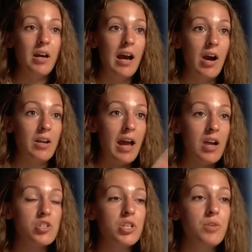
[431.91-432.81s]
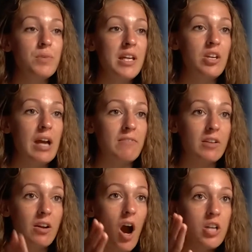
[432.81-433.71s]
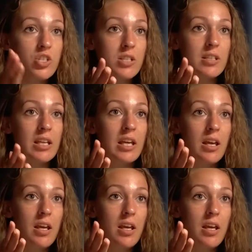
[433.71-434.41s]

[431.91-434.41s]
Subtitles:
how to actually read. You have to consciously